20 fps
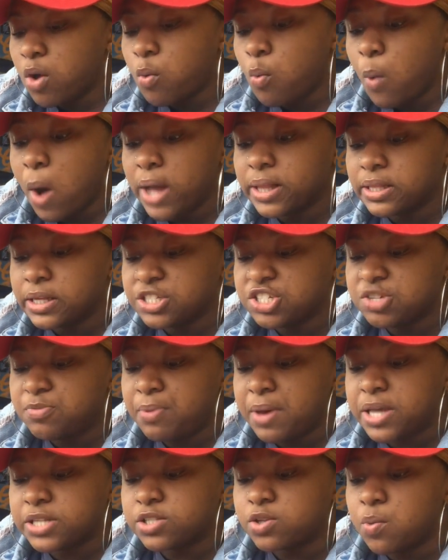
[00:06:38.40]
Wanda, she
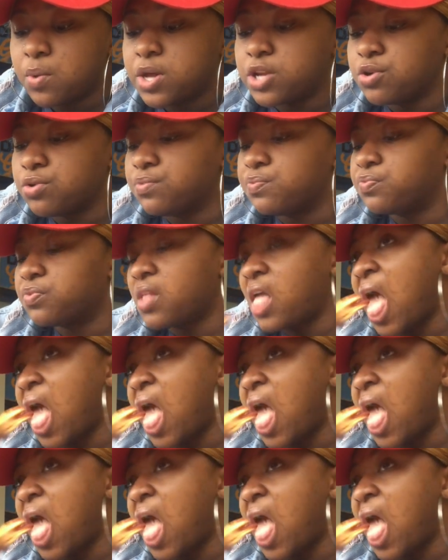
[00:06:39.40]
passed away though.